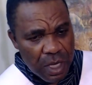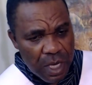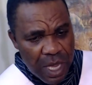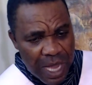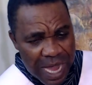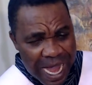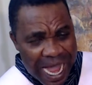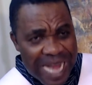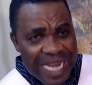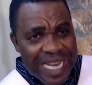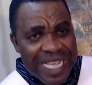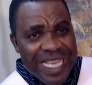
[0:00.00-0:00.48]

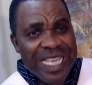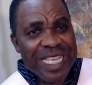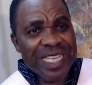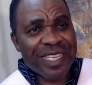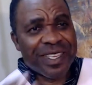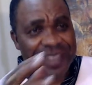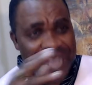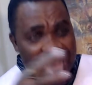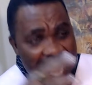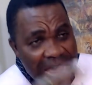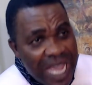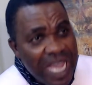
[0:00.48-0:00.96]
And he
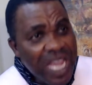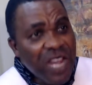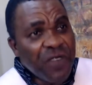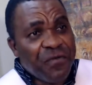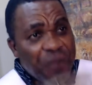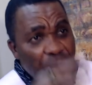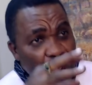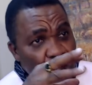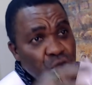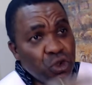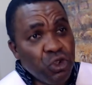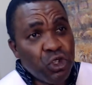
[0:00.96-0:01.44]
said it
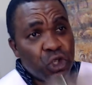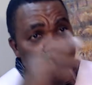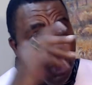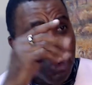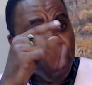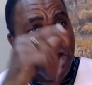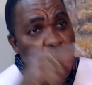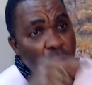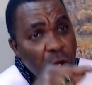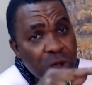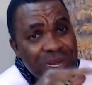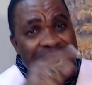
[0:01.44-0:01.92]
for you to
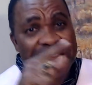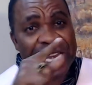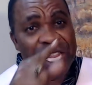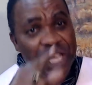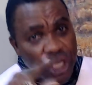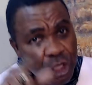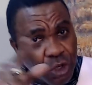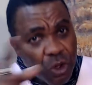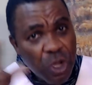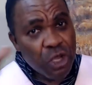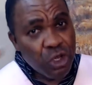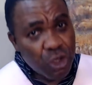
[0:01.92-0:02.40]
know that
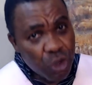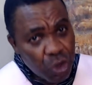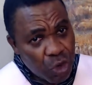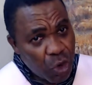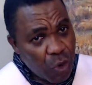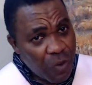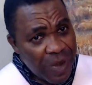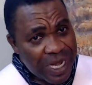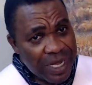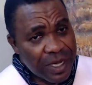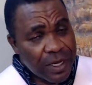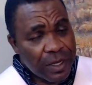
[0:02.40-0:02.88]
he's going to
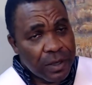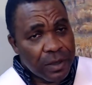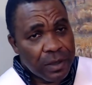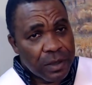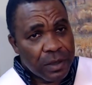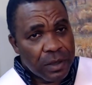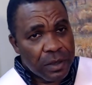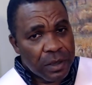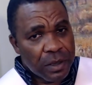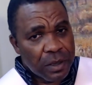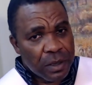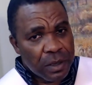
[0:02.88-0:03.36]
do
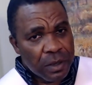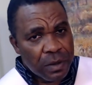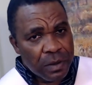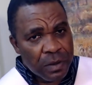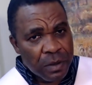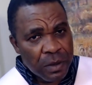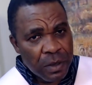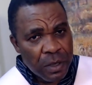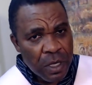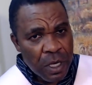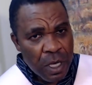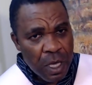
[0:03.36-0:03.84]

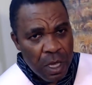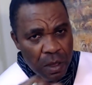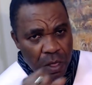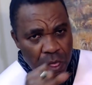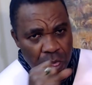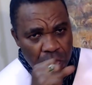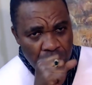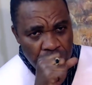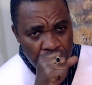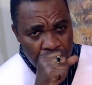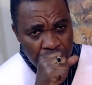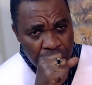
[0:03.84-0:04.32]

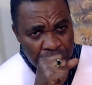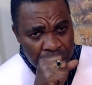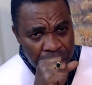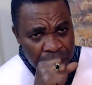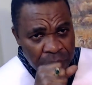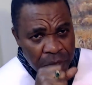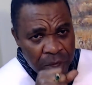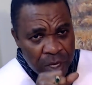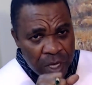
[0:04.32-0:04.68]
it.